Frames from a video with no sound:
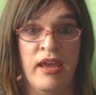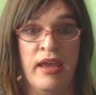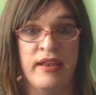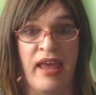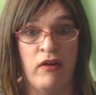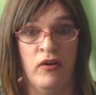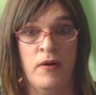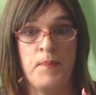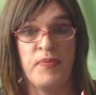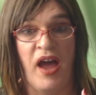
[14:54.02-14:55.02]
Now,
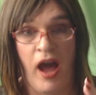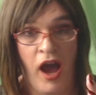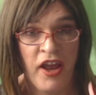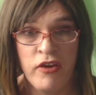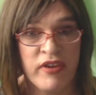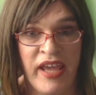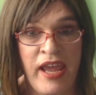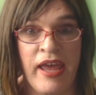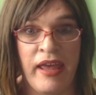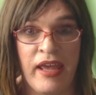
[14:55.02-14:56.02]
I don't
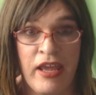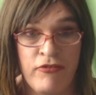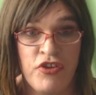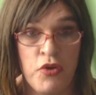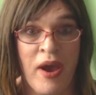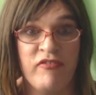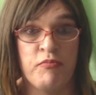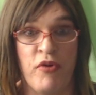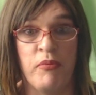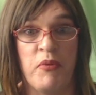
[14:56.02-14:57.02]
care if you have a
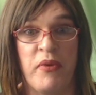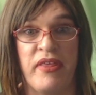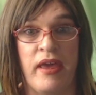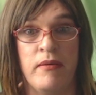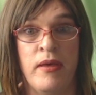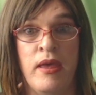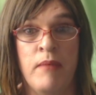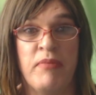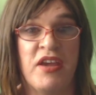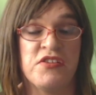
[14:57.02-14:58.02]
problem with it,
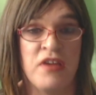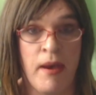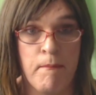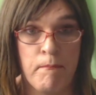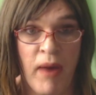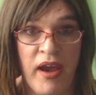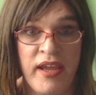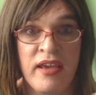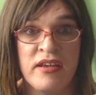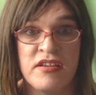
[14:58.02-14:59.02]
because
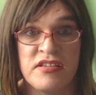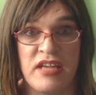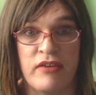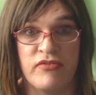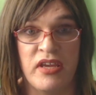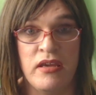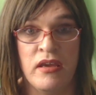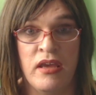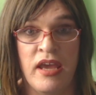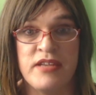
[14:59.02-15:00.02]
my safety
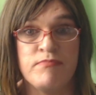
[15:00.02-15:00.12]
is